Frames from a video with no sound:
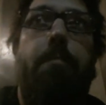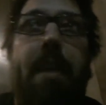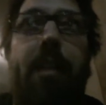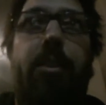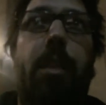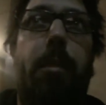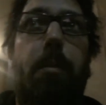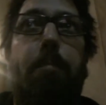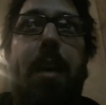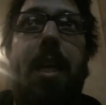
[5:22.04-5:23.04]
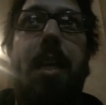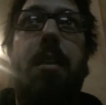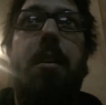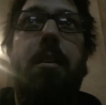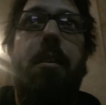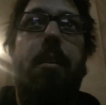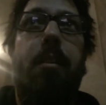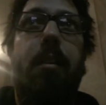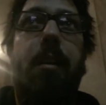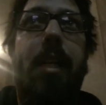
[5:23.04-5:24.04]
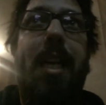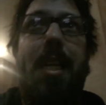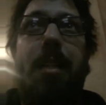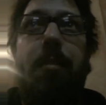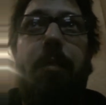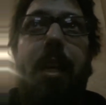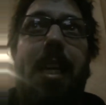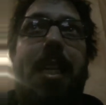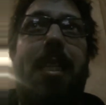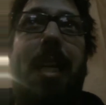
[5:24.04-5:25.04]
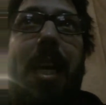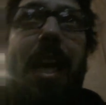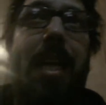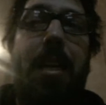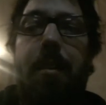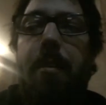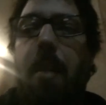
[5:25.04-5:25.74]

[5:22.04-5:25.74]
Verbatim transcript: Bounces off the rope, Bayley. Knee, running knee to the head.